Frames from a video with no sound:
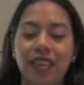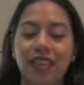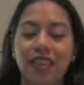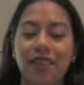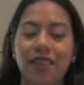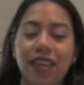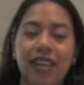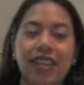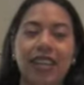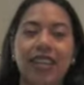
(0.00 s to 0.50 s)

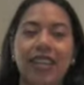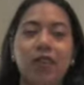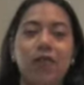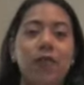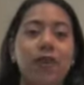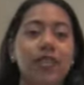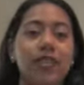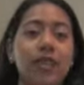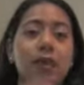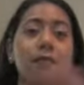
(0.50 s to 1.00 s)
fact that he
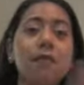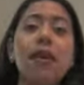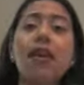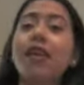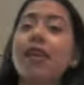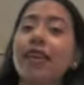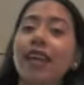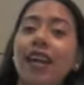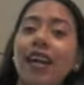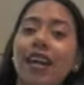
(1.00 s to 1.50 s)
was in
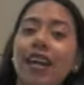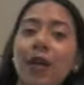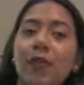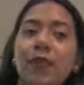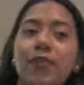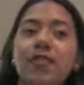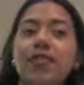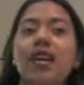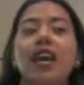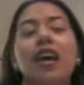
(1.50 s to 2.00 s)
America a
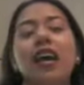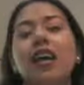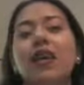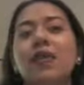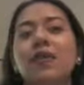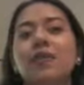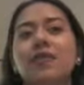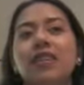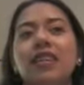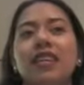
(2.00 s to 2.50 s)
couple
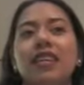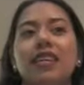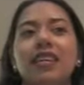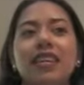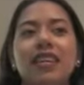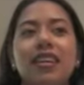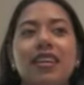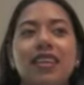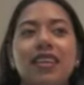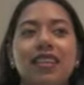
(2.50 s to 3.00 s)
times, and
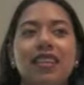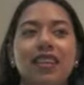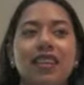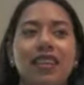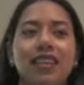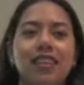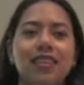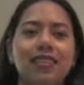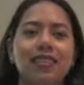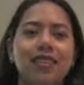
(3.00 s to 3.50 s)

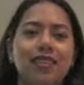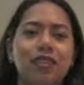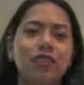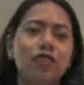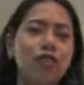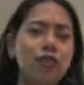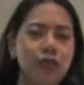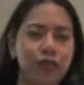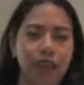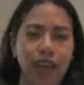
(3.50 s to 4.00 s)
he's a
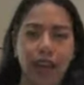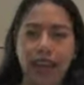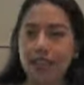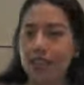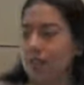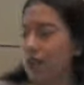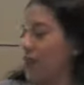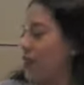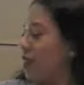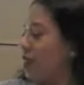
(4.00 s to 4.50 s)
surfer guy,
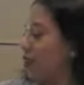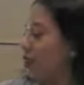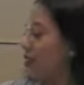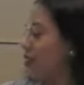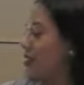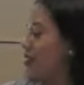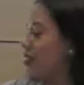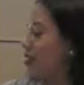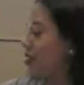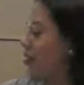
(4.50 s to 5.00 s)
so he was
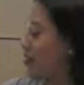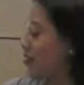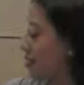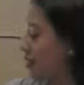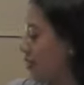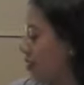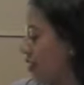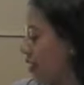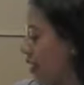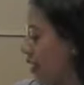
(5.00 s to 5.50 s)

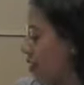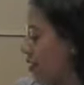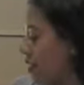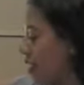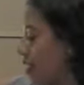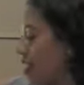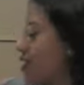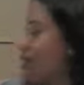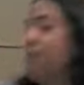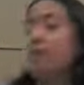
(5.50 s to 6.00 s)
very
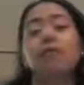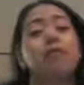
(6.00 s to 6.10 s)
excited